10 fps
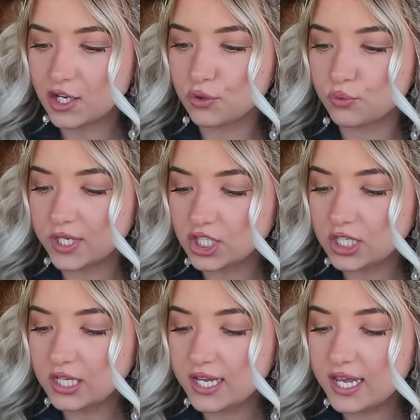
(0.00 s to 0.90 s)

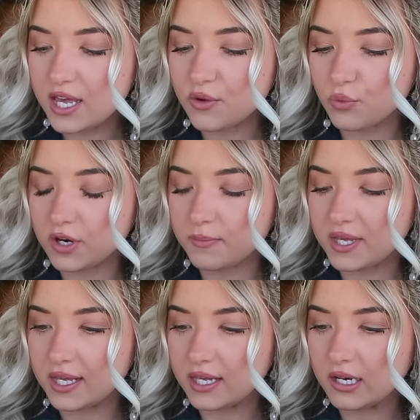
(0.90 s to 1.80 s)
Originally, it would have
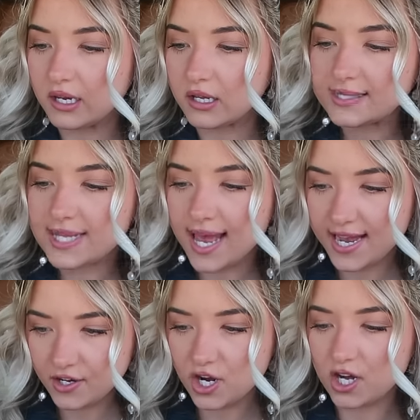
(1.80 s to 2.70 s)
been
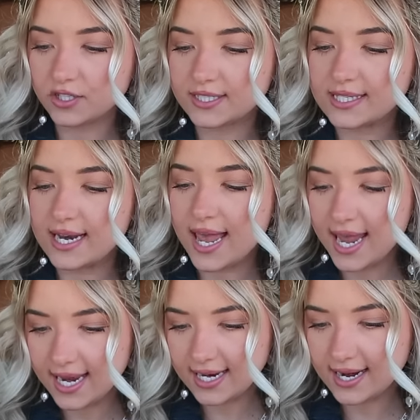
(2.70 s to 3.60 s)

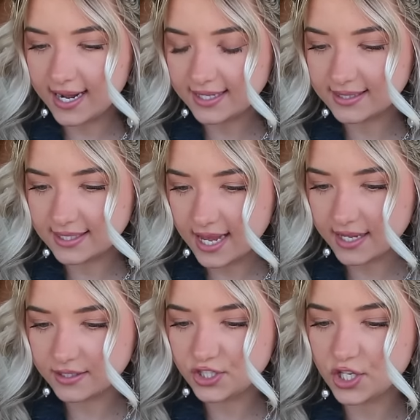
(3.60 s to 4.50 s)

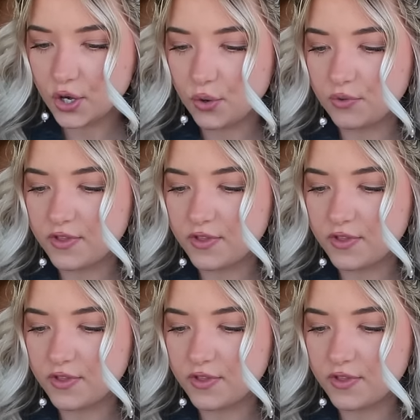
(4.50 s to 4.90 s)
$10.89. So